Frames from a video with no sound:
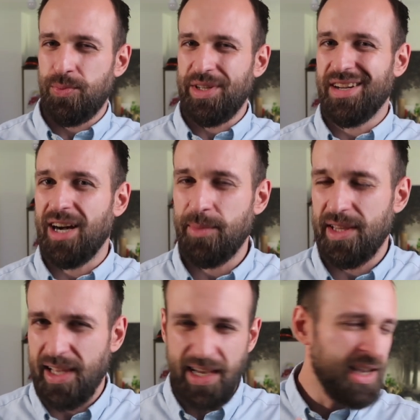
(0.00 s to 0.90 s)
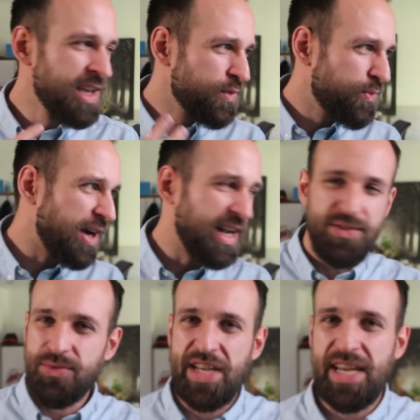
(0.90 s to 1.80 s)
become in like
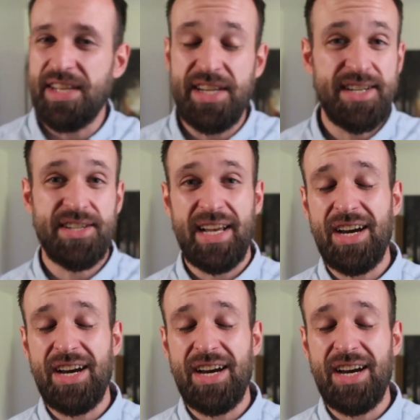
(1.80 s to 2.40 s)
5, 10 years?